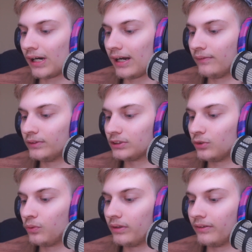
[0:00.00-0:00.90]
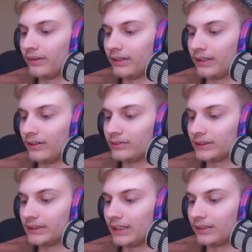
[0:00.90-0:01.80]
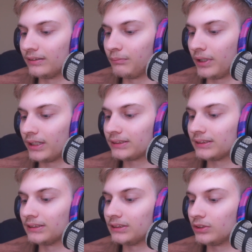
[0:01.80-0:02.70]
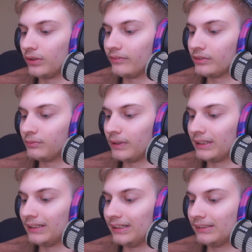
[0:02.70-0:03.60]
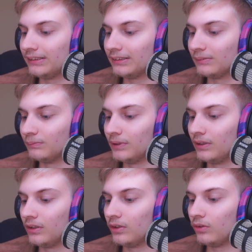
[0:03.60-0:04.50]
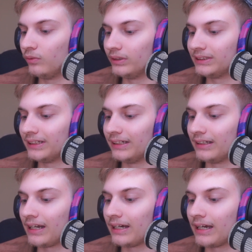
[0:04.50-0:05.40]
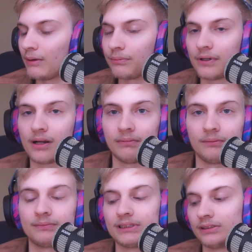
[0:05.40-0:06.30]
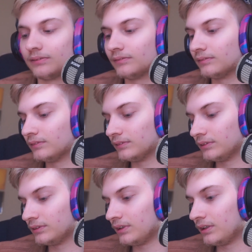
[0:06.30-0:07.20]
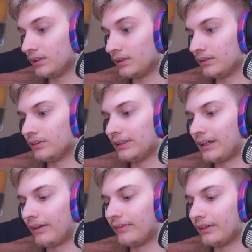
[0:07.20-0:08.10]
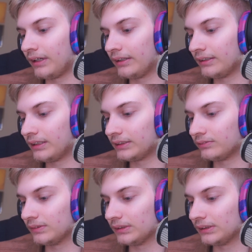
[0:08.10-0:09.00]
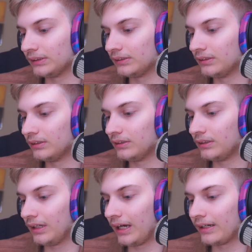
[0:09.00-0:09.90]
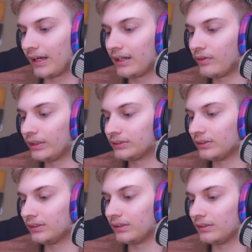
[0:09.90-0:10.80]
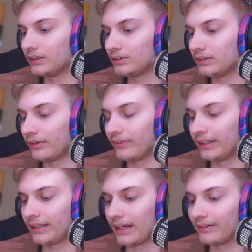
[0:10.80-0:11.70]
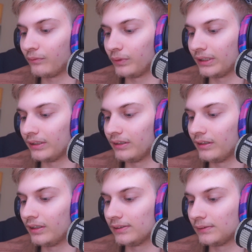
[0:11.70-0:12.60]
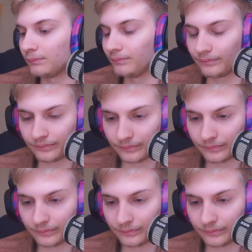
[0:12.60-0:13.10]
I was the one thinking outside boxes, so everybody in them would say that I got problems. Uh, and I think I think that's really. I, I know I started to started to think that when um,